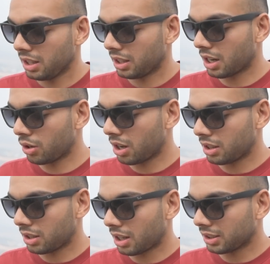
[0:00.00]
Now,
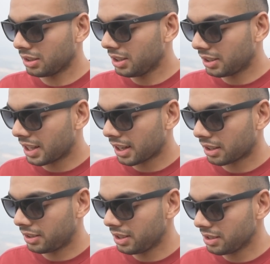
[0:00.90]
other than that,
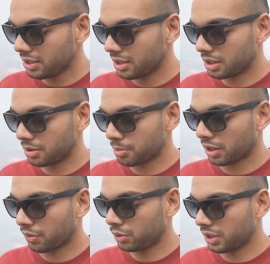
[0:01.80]
this is a
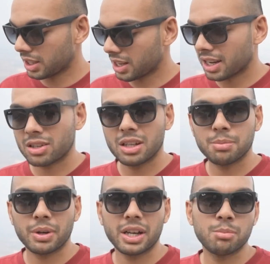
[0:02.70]
smartphone that's actually
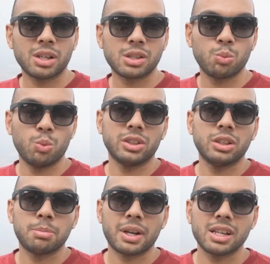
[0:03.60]
pretty much worth
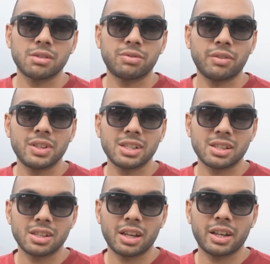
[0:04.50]
the price of
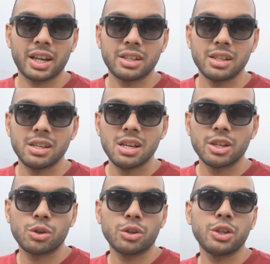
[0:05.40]
$56,990.
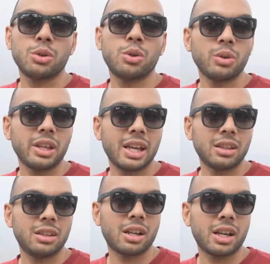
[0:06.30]
Sure, you don't
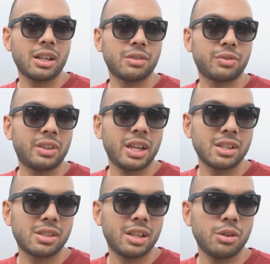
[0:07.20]
get the kind of
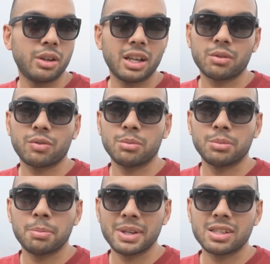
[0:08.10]
things that you get from
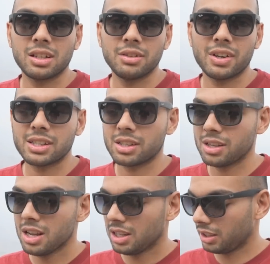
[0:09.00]
the Pixel devices,
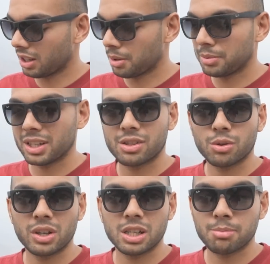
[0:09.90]
the unlimited
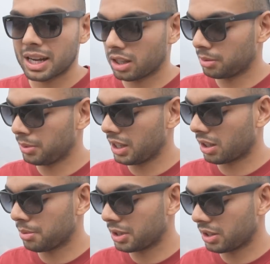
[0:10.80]
storage backup, the
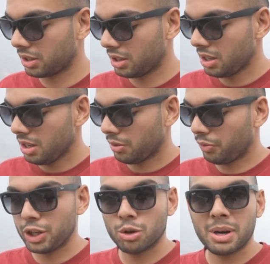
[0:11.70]
unlimited
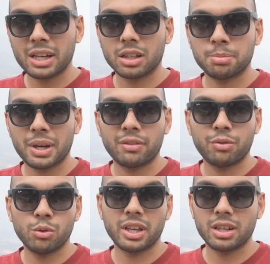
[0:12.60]
video backup at
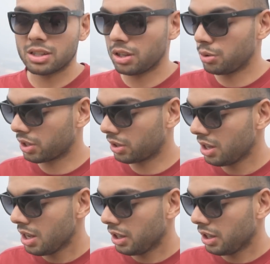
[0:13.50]
4K resolution.